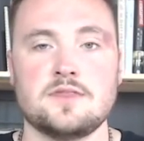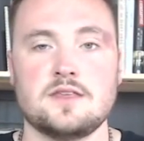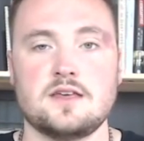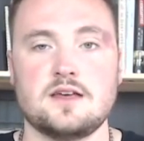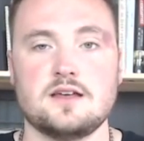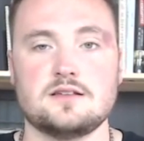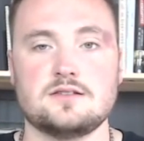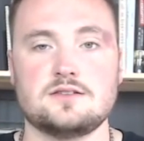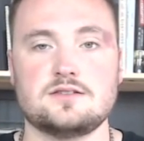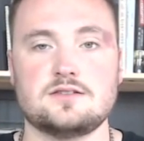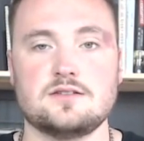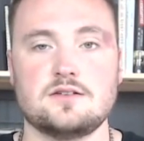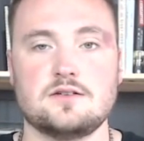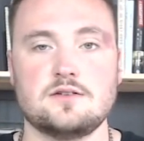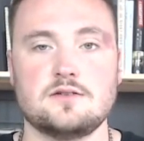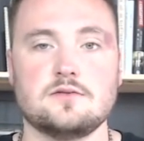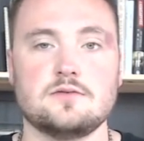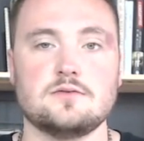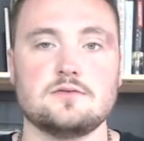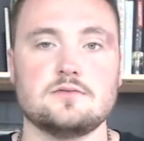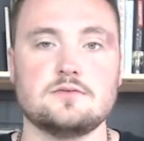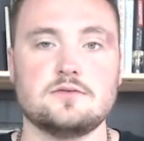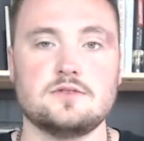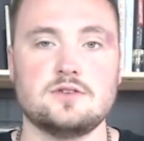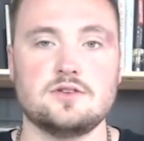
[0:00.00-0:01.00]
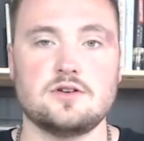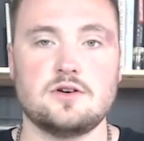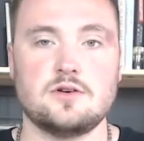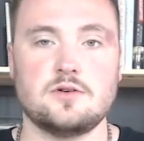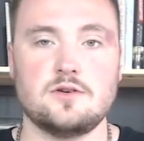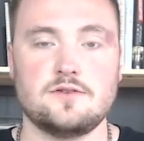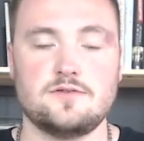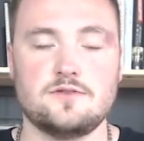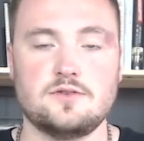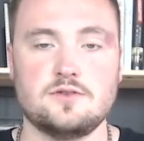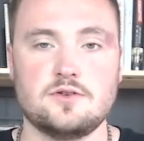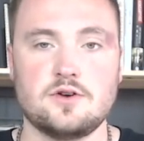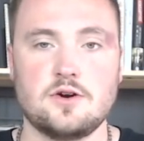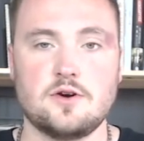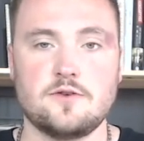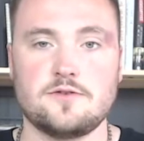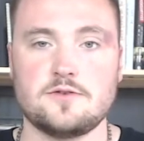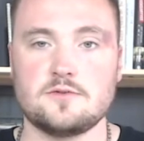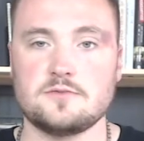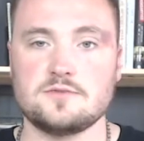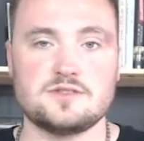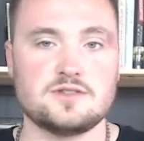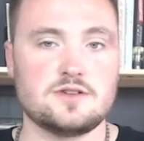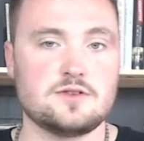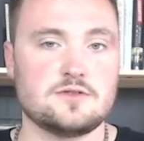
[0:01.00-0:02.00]
And so, if you go
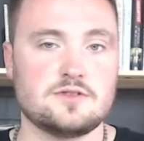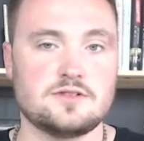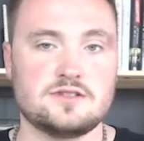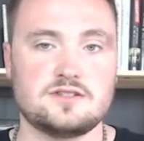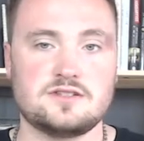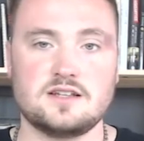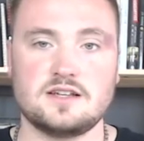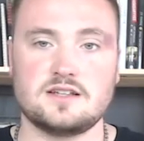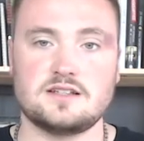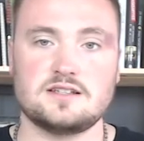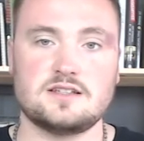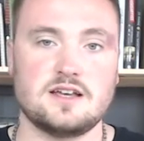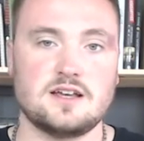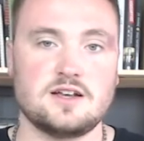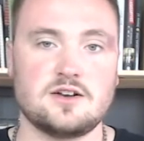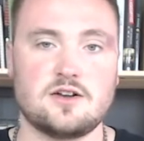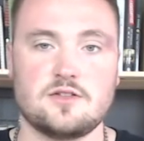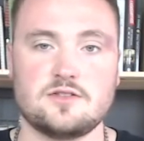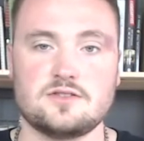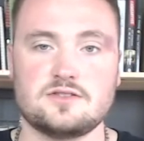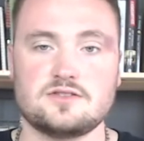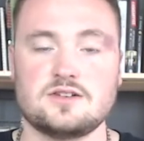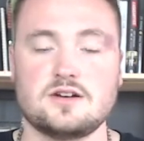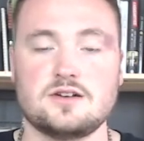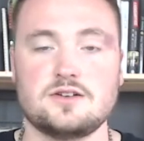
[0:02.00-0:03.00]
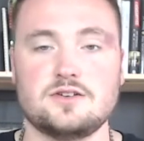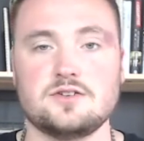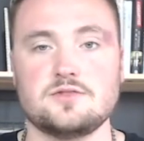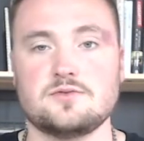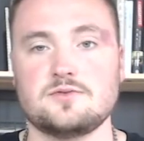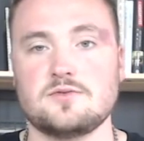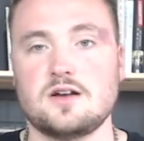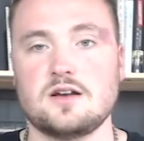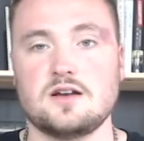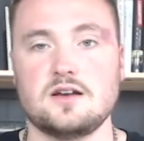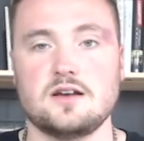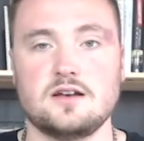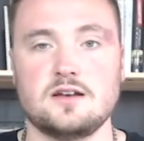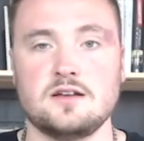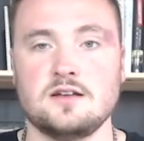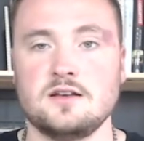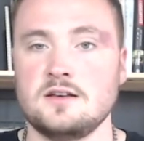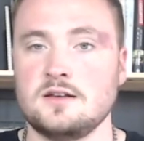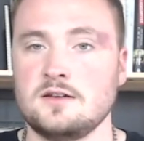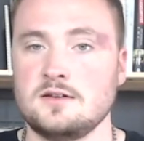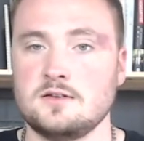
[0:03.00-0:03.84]
from 0 to 60 and all of a sudden you're running,